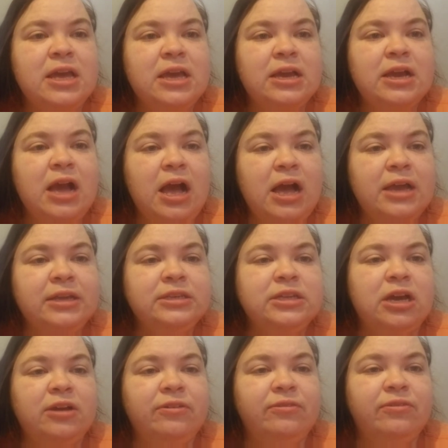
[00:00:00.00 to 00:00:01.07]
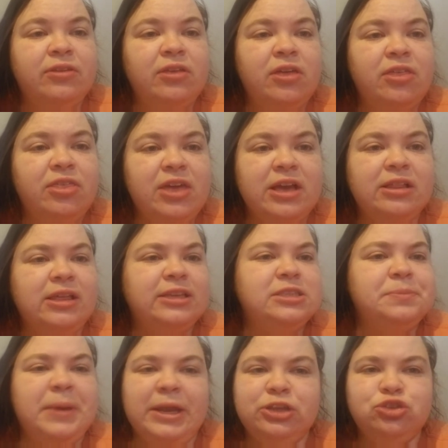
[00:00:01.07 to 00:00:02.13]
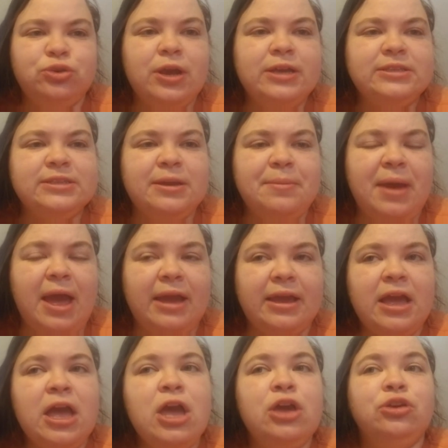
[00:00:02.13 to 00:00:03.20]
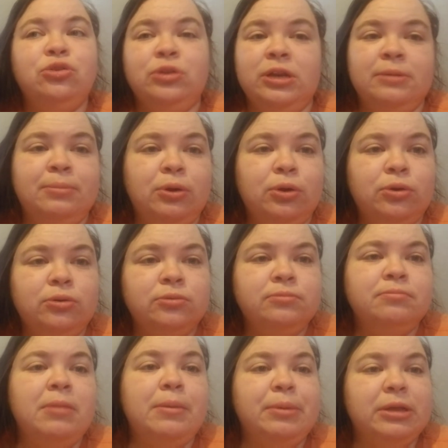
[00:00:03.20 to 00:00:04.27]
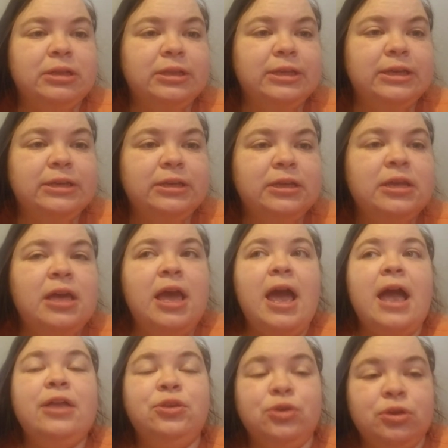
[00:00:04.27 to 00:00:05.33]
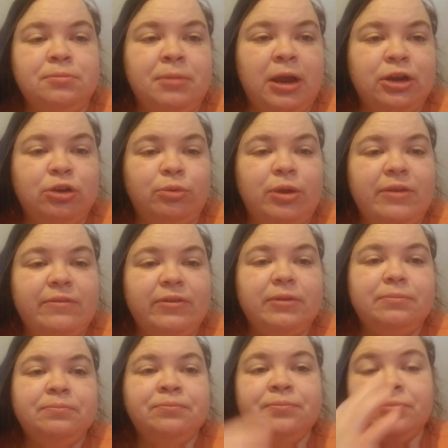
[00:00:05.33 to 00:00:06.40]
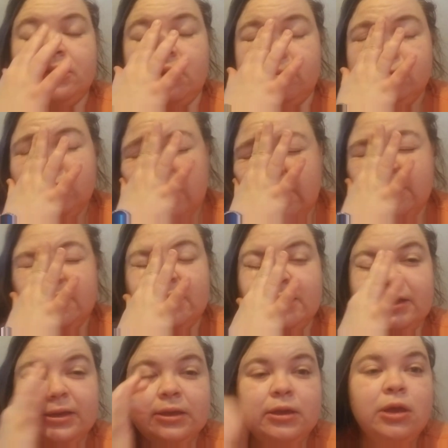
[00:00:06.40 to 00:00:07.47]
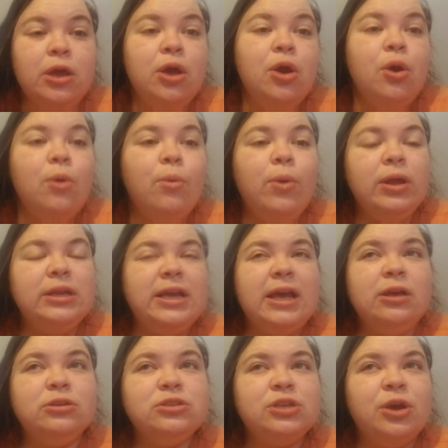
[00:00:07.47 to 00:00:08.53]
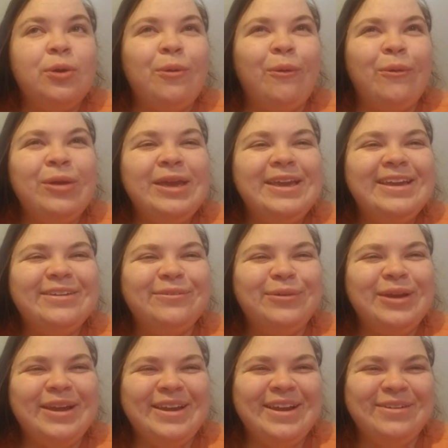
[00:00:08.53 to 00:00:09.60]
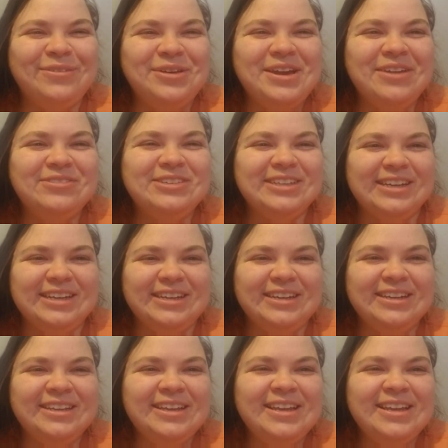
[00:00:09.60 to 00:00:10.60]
kind of thing like Spanish rice in a bag. You need a bowl, maybe a lid, and you can microwave it. I'm trying to think what else we we we have done.